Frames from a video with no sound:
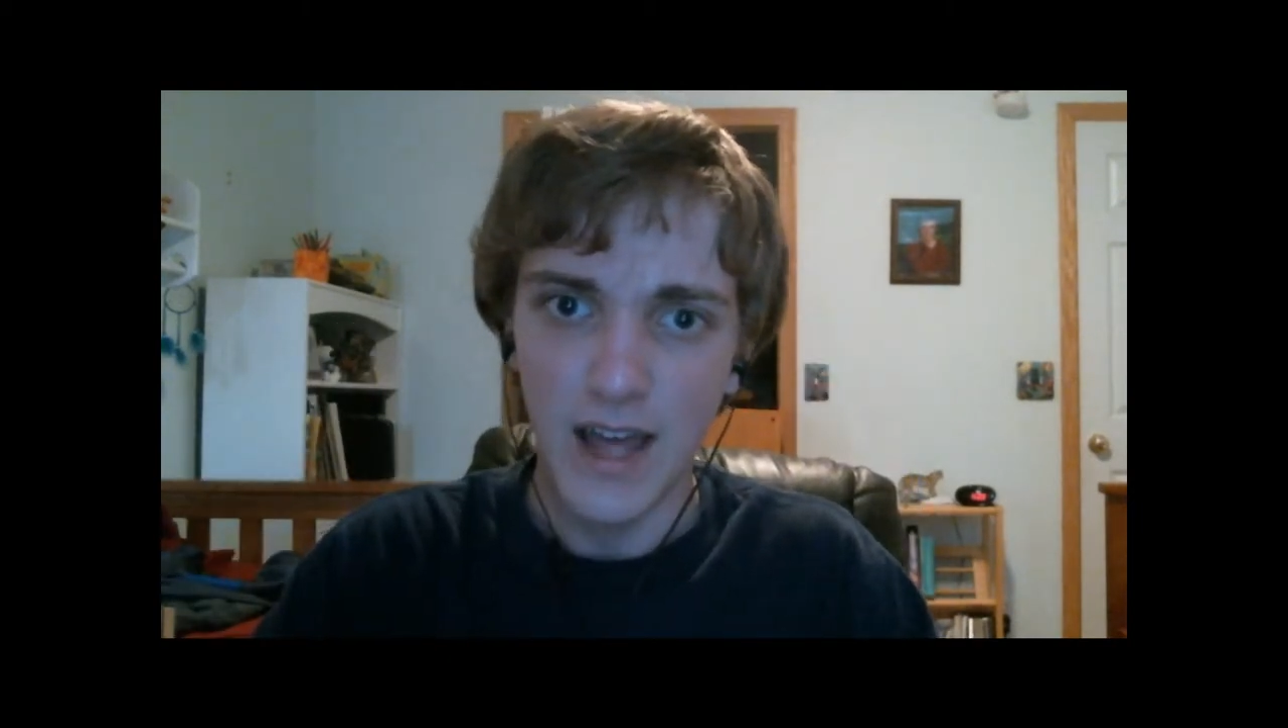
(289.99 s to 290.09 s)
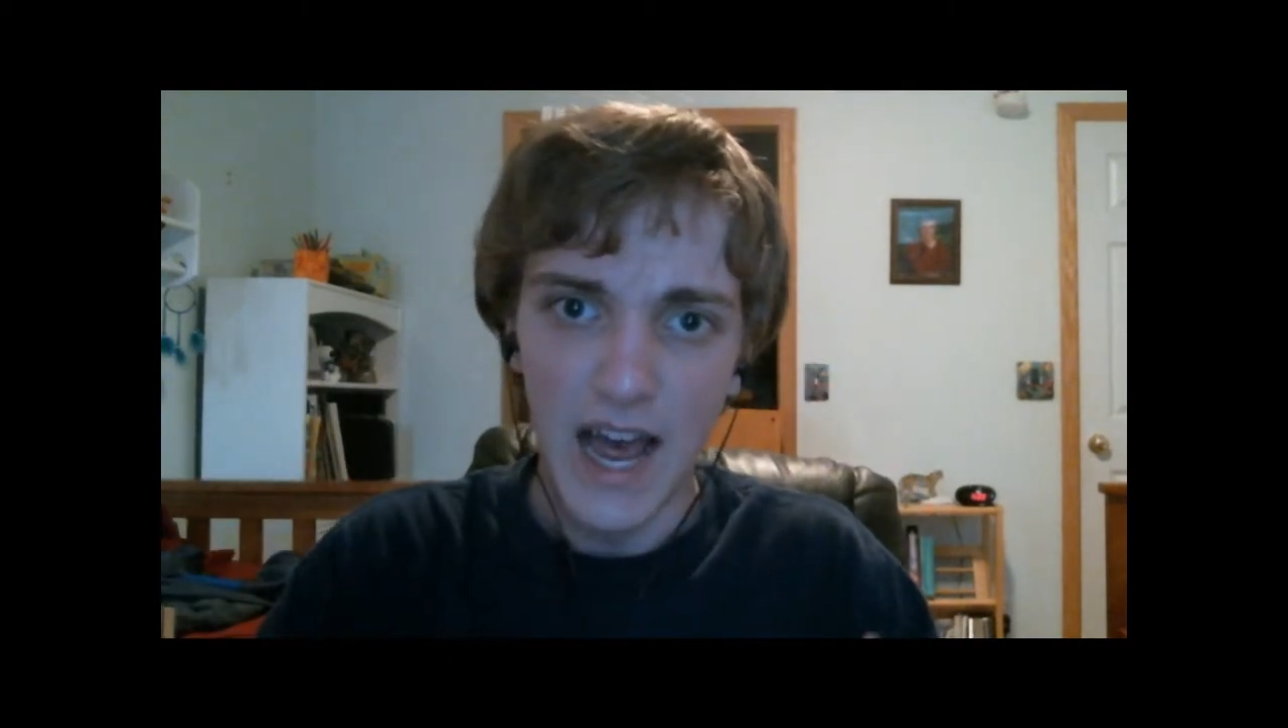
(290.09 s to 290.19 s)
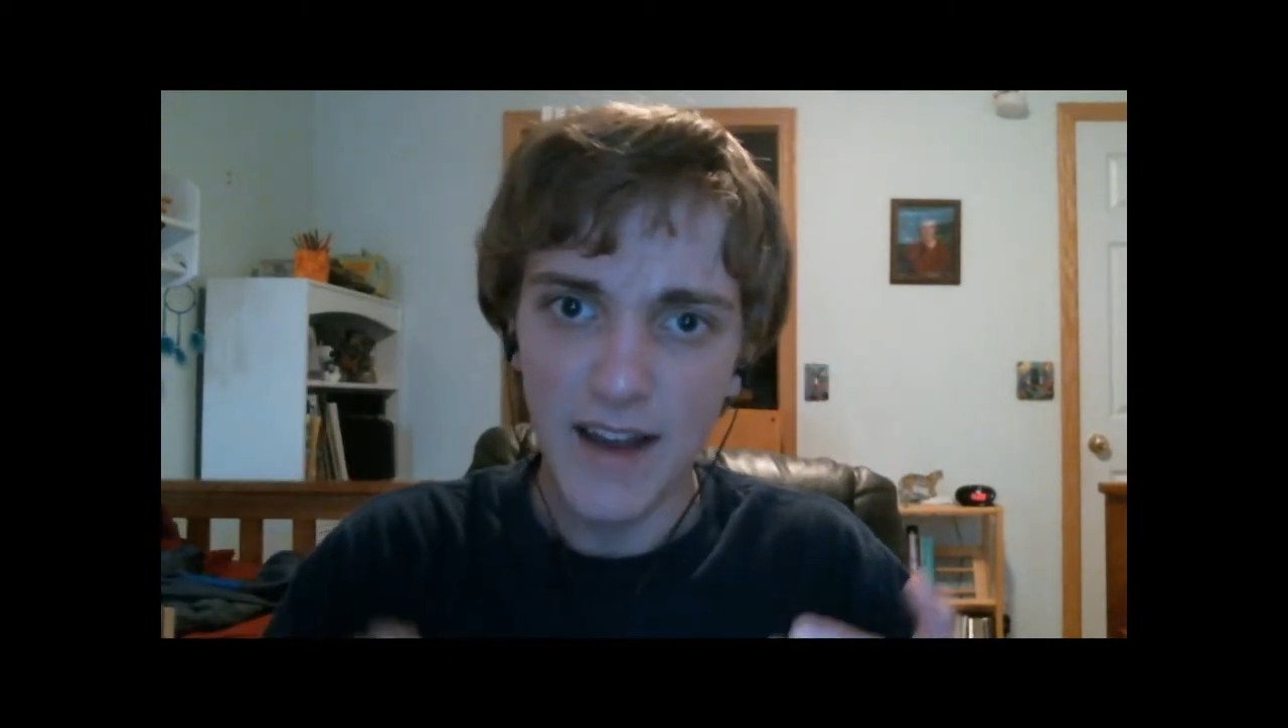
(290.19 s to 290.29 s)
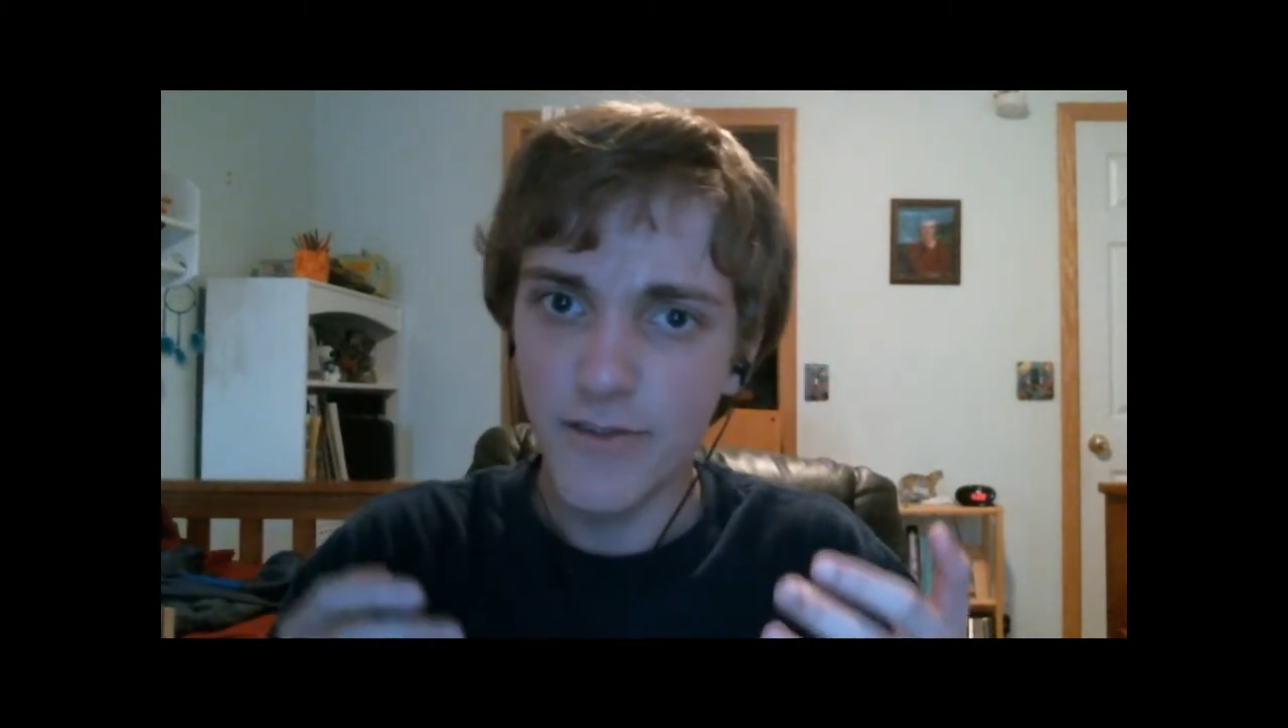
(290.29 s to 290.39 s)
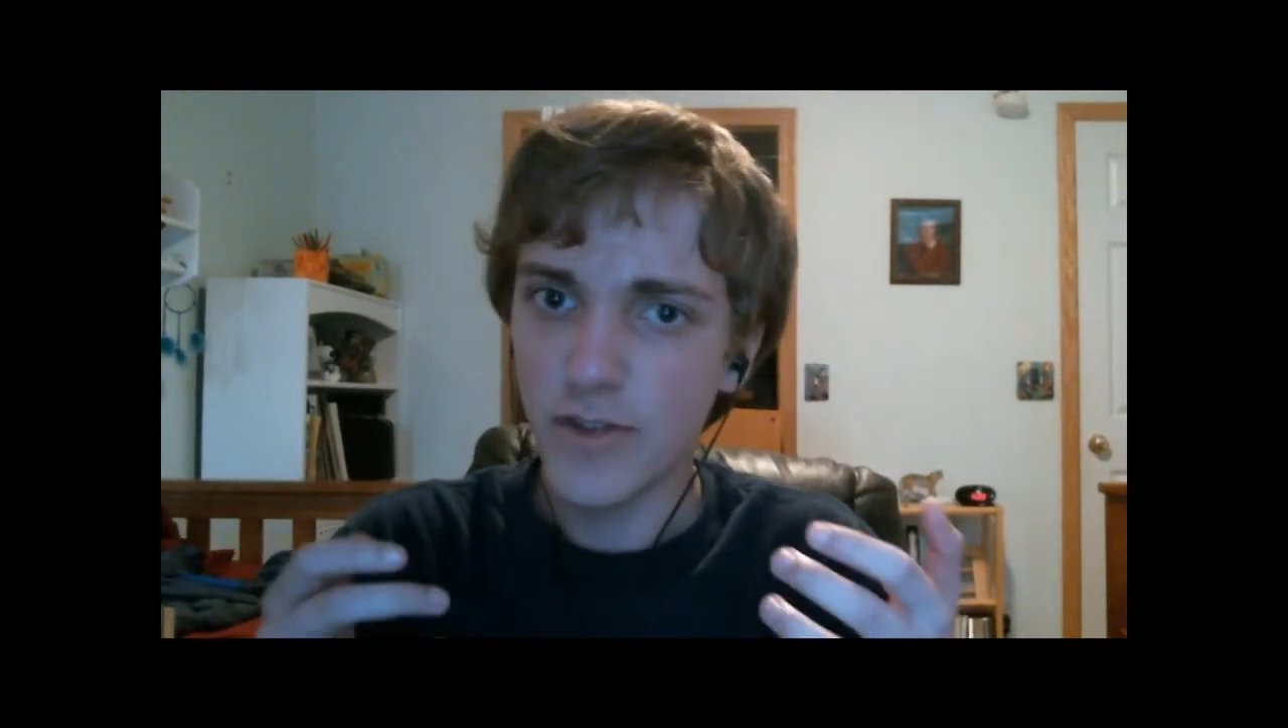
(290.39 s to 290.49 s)

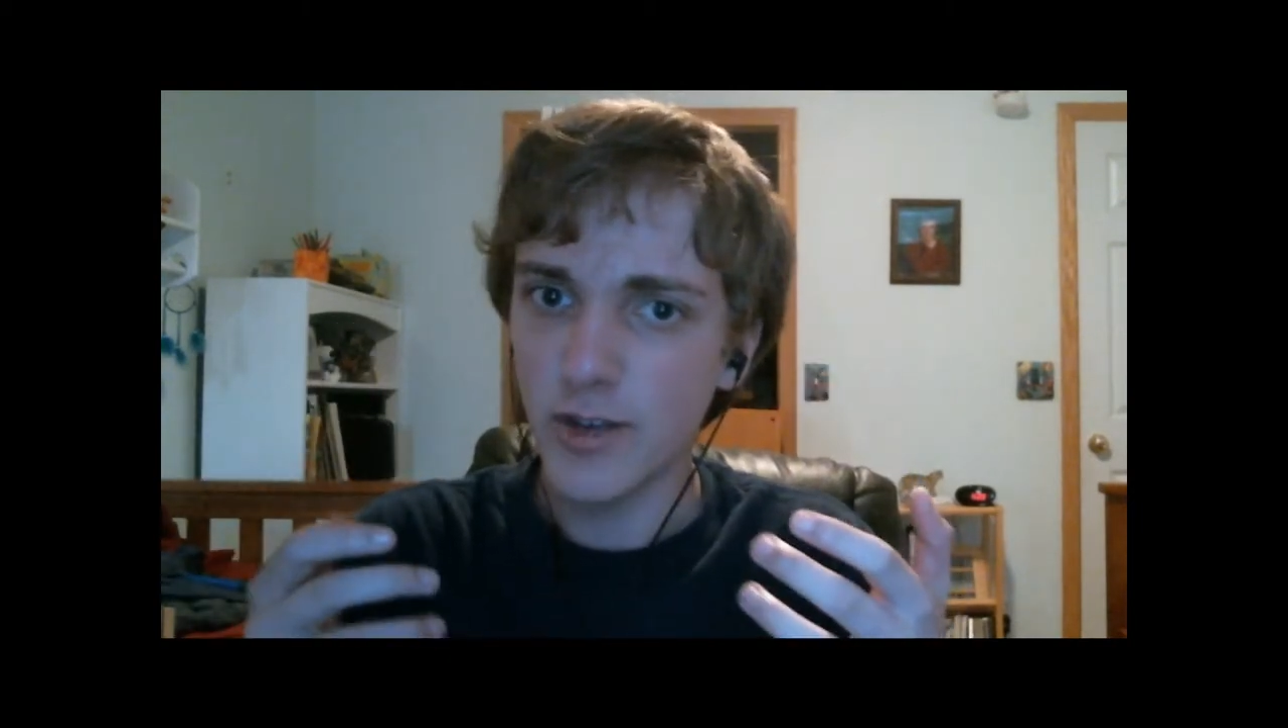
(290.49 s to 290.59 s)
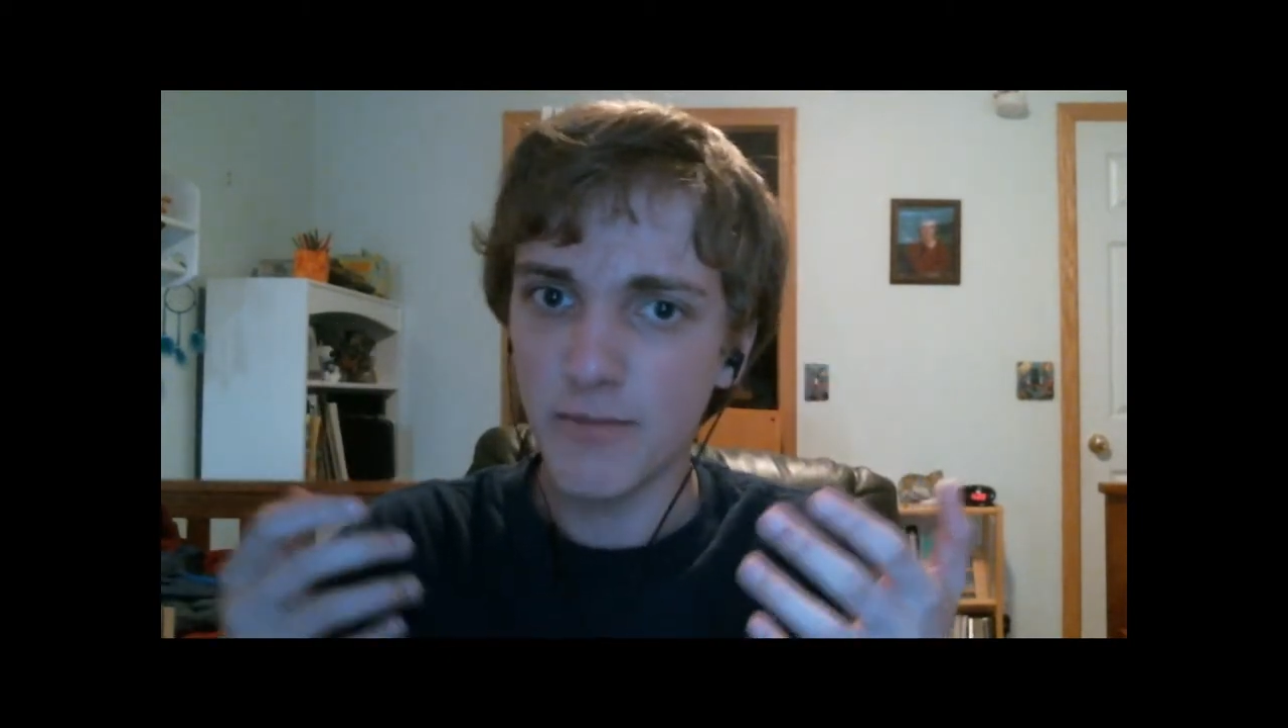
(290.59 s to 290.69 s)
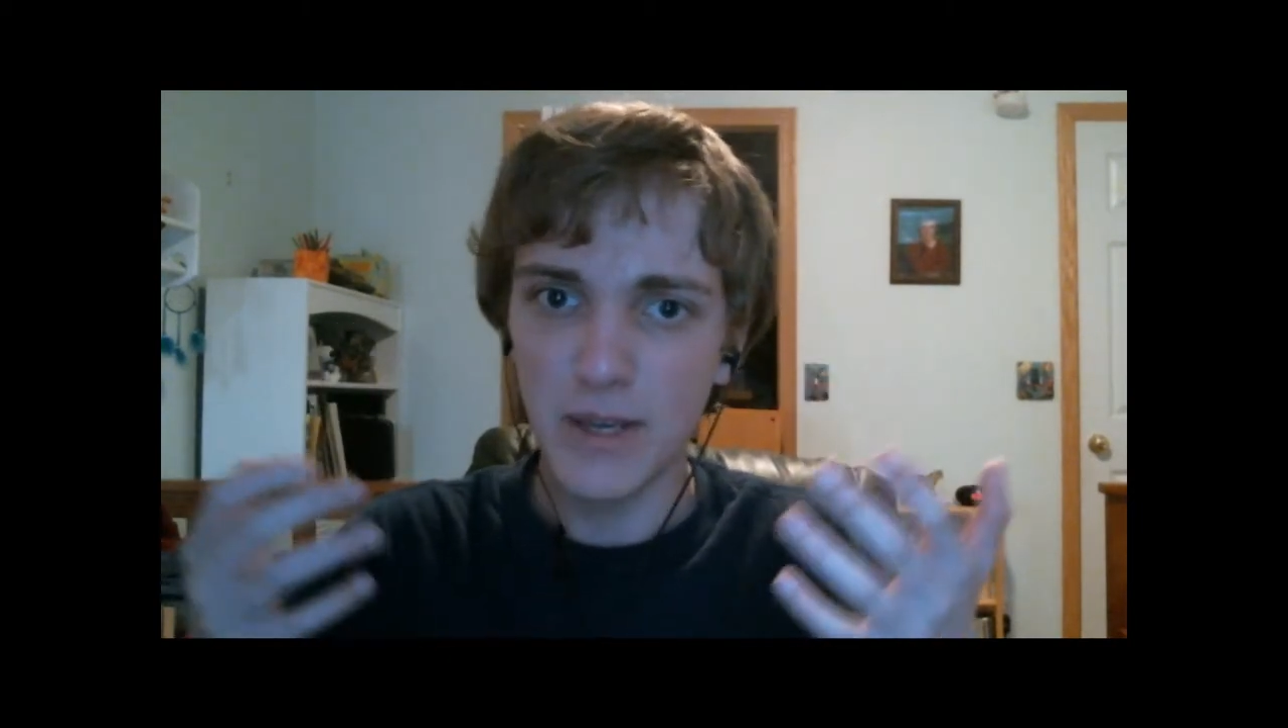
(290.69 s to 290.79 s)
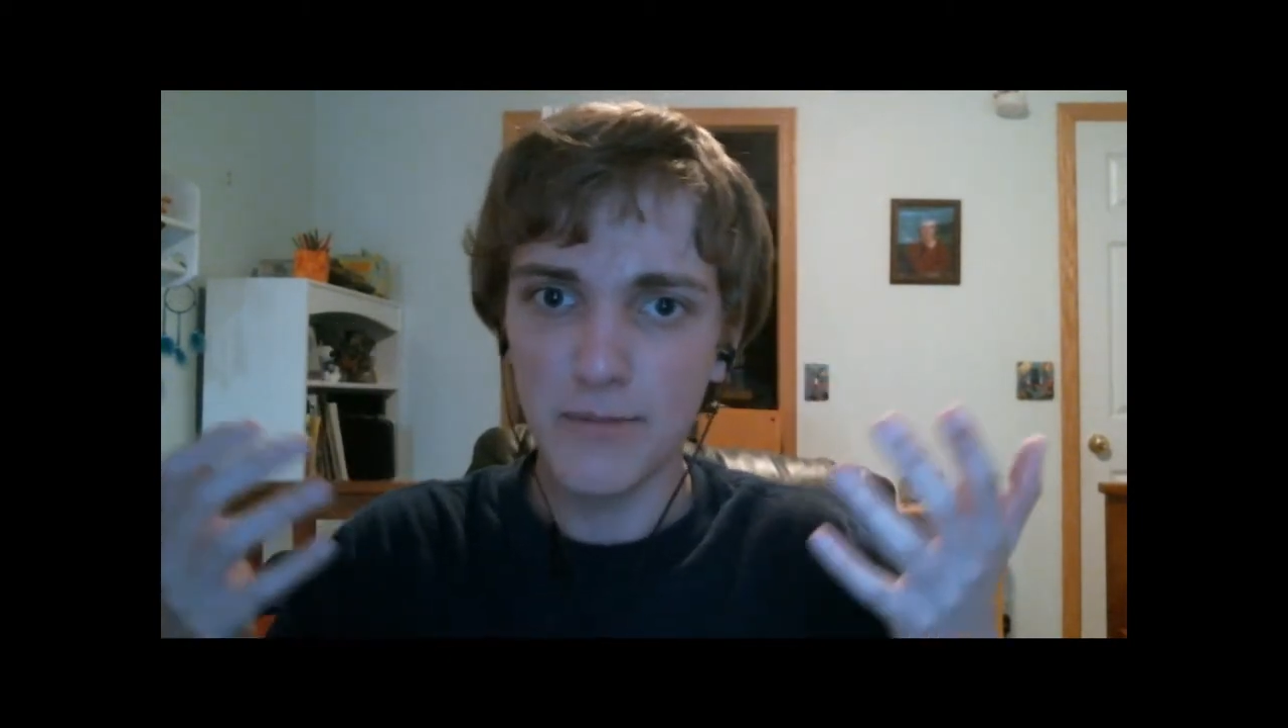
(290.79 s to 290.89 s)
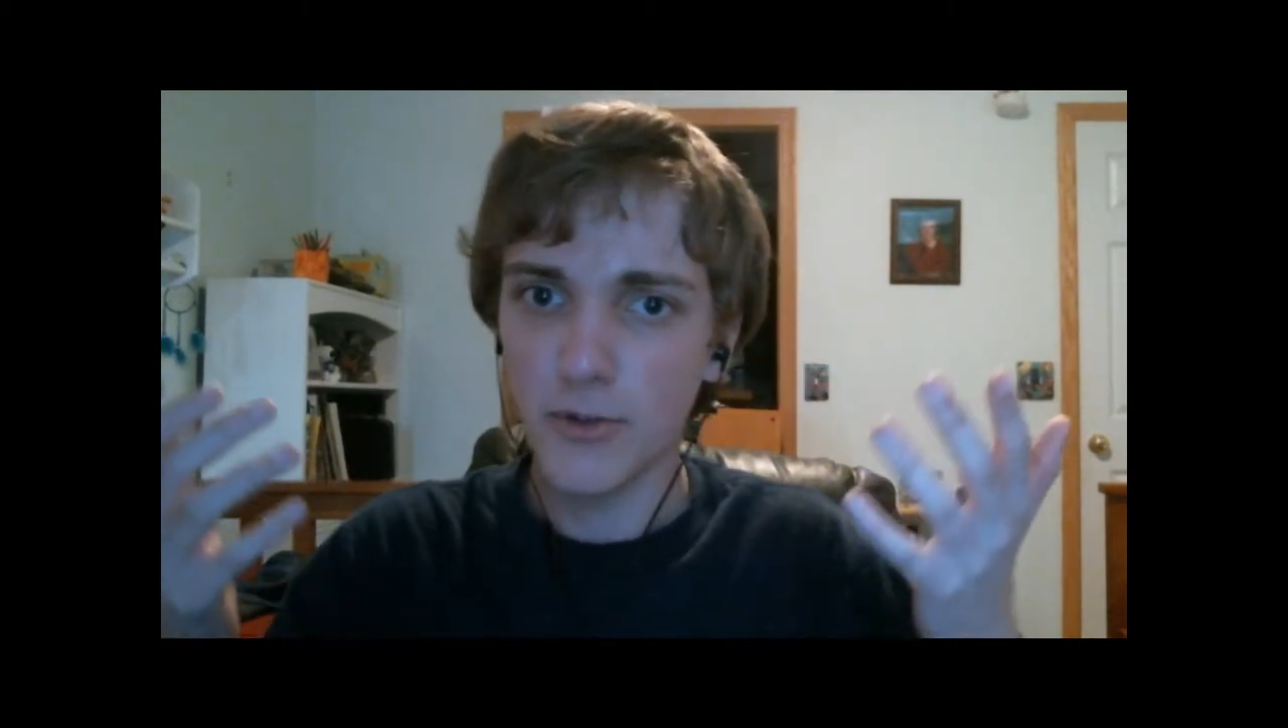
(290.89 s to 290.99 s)
I've seen
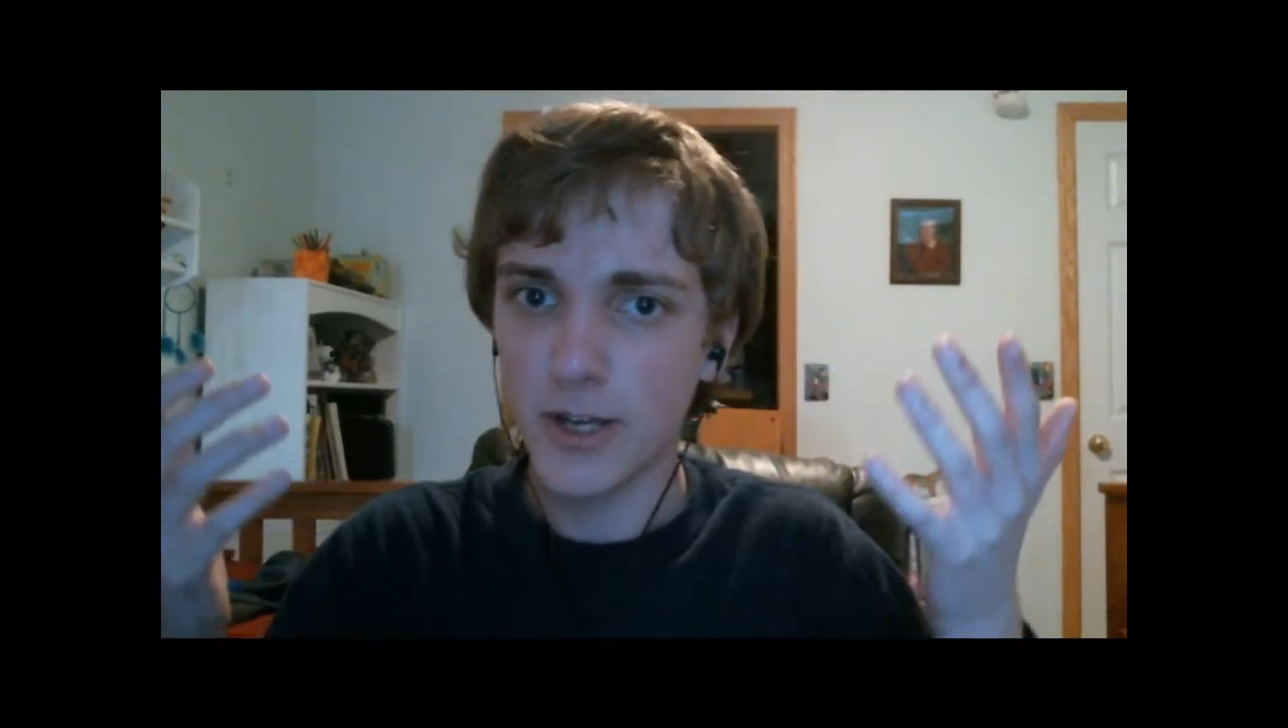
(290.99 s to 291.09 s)
people